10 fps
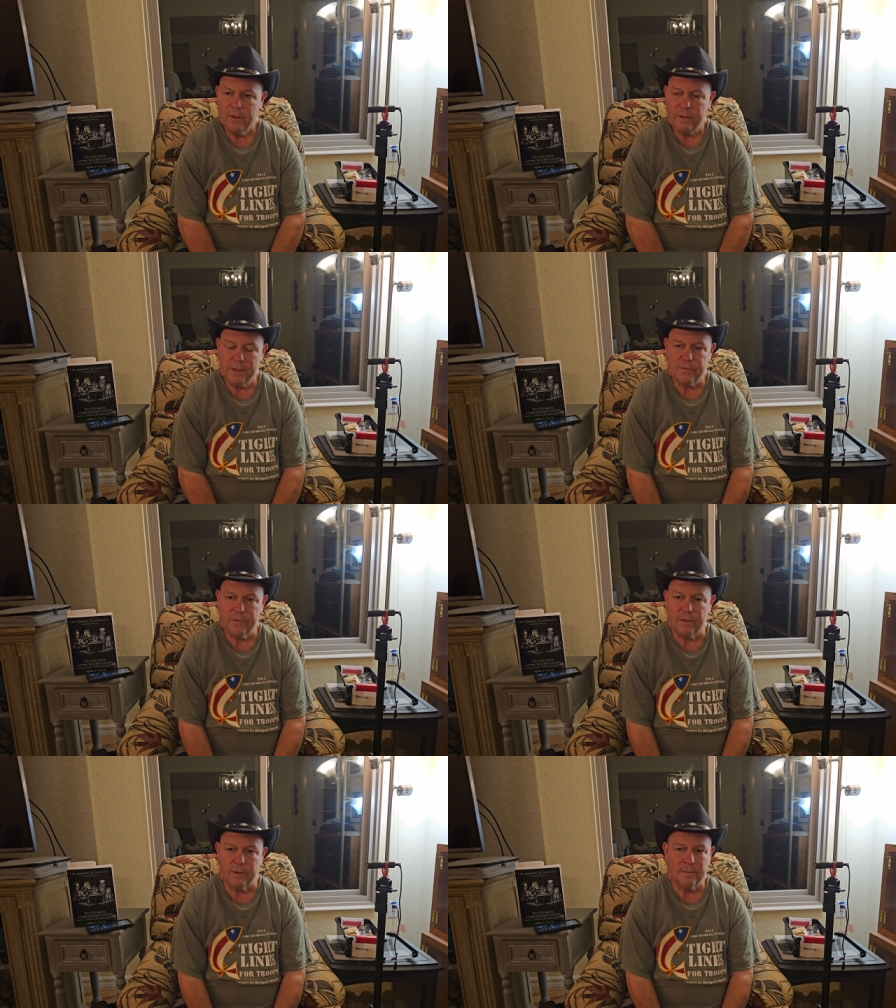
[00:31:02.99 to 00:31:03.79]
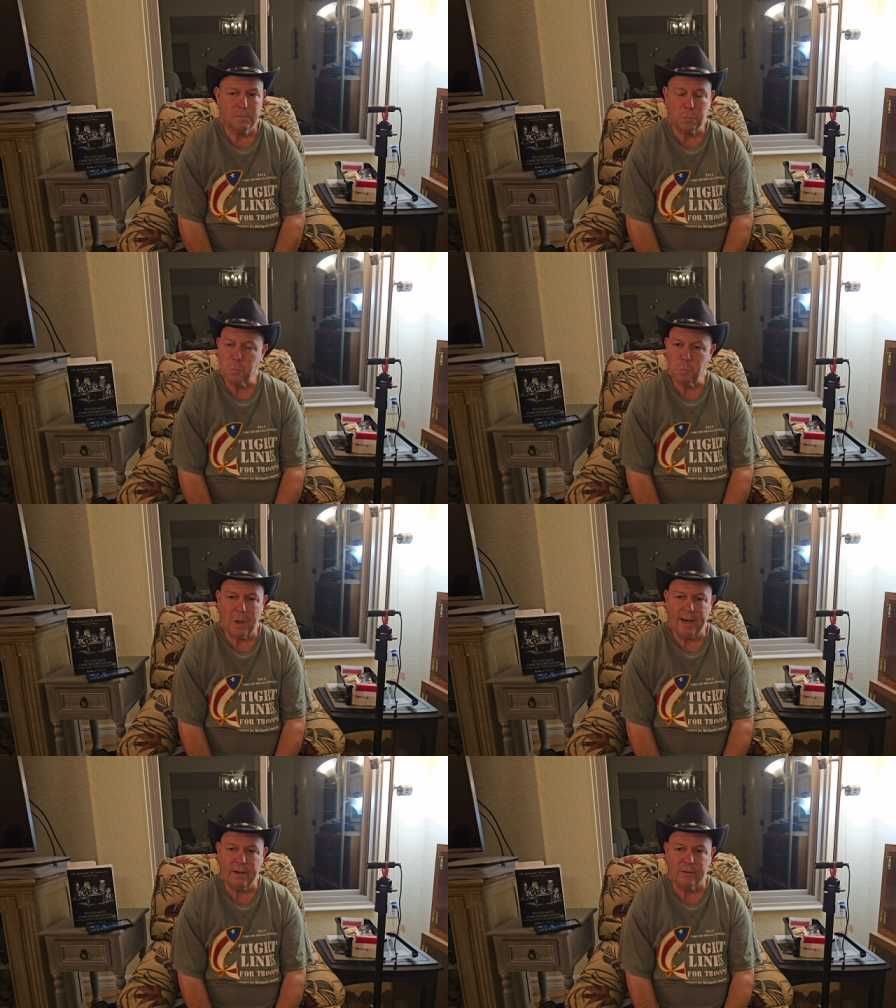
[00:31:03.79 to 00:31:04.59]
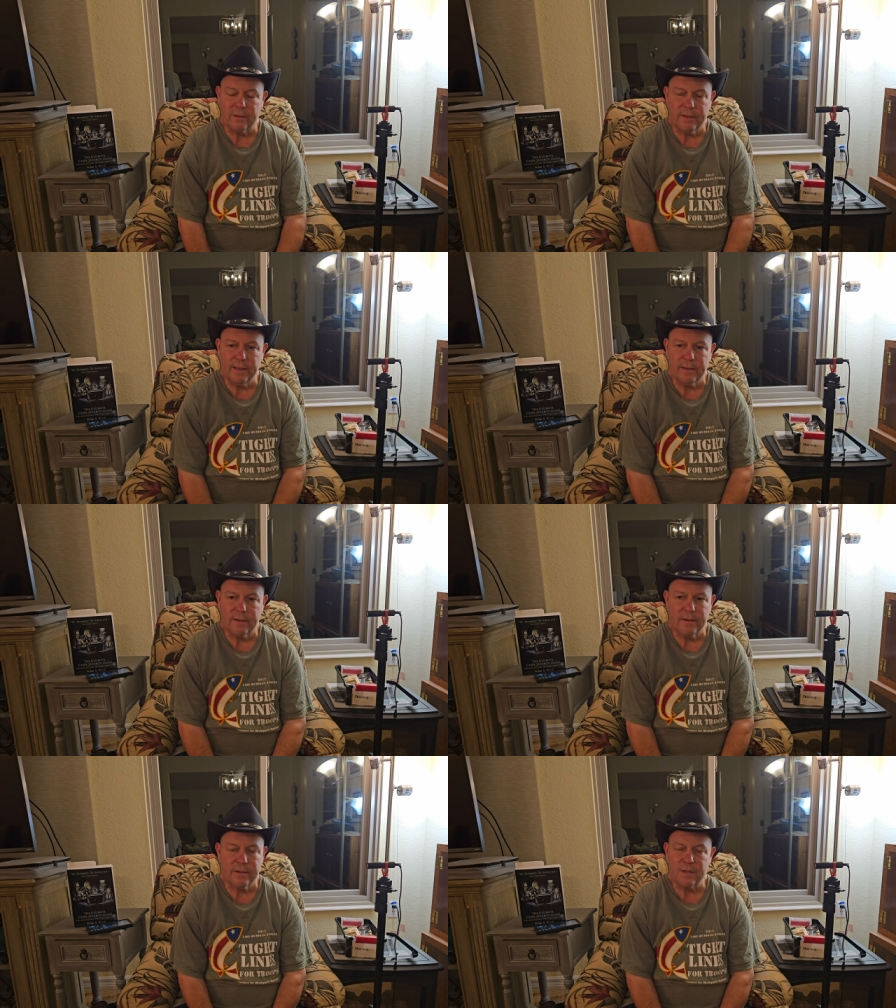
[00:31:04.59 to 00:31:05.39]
Israel, I don't think they're going to